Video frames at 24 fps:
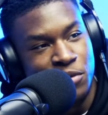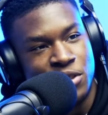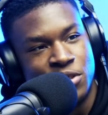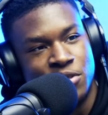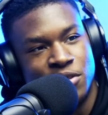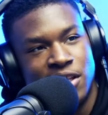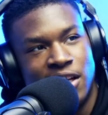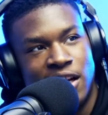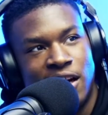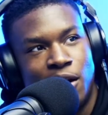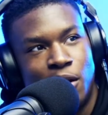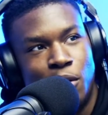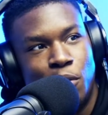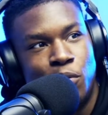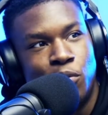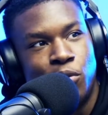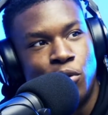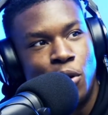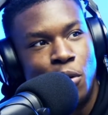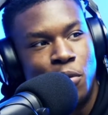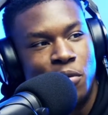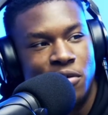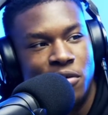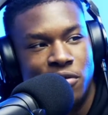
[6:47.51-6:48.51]
this one like a
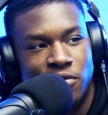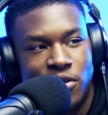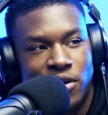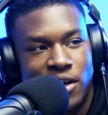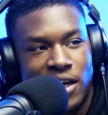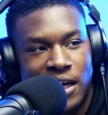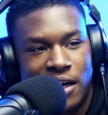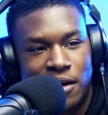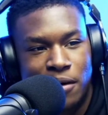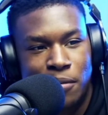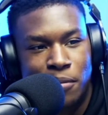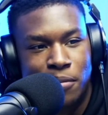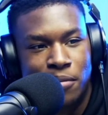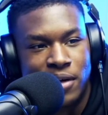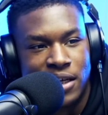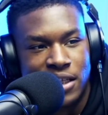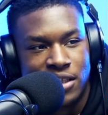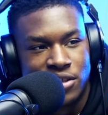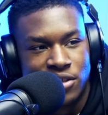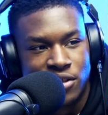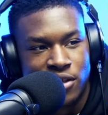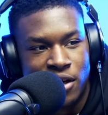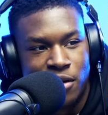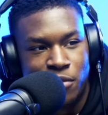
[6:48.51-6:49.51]
proper felt like a mad
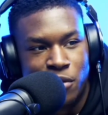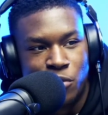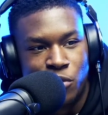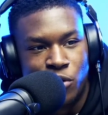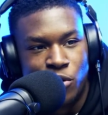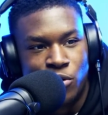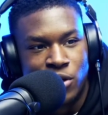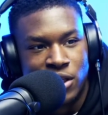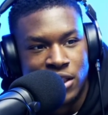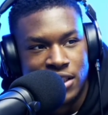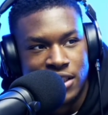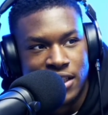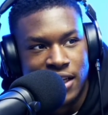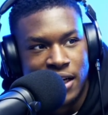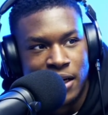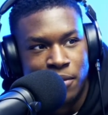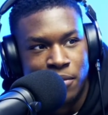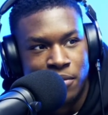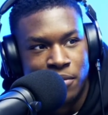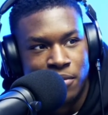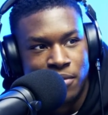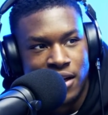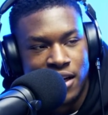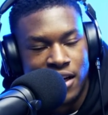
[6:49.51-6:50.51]
star. I remember one mm. time,
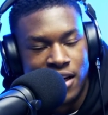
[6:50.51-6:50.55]
mm.